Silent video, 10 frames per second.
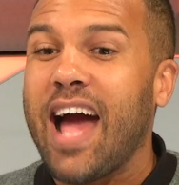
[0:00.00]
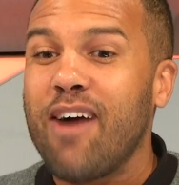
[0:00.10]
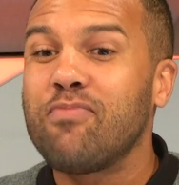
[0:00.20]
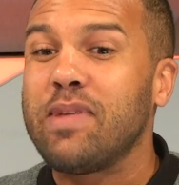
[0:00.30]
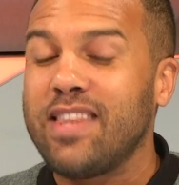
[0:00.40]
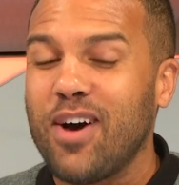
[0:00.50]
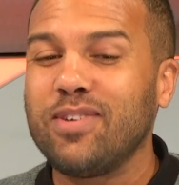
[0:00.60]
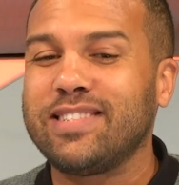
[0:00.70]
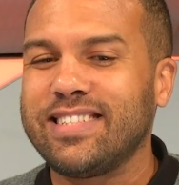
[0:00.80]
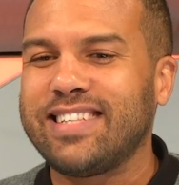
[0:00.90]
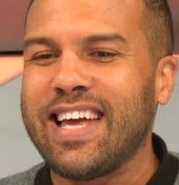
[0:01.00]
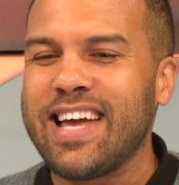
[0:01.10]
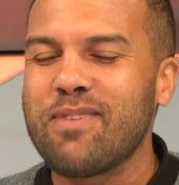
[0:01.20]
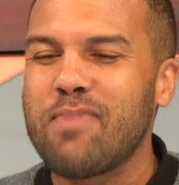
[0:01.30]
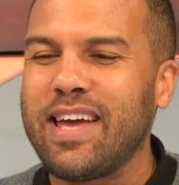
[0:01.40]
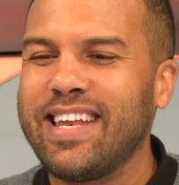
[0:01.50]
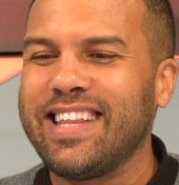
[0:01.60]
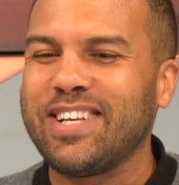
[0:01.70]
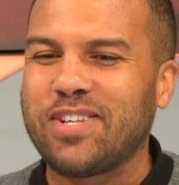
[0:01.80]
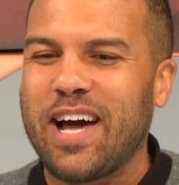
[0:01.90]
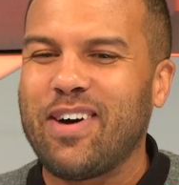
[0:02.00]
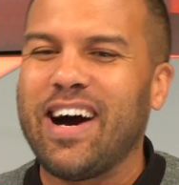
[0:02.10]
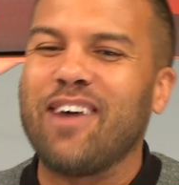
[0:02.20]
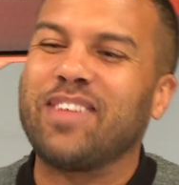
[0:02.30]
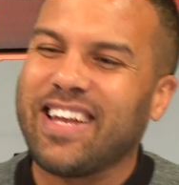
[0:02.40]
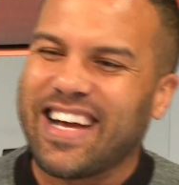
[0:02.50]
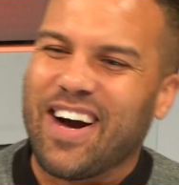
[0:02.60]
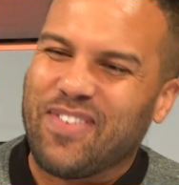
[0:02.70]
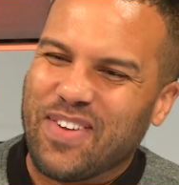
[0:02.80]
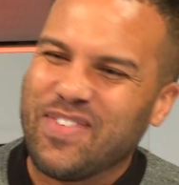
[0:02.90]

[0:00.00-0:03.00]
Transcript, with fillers: have been known to sing mainly in the shower. I've done a couple of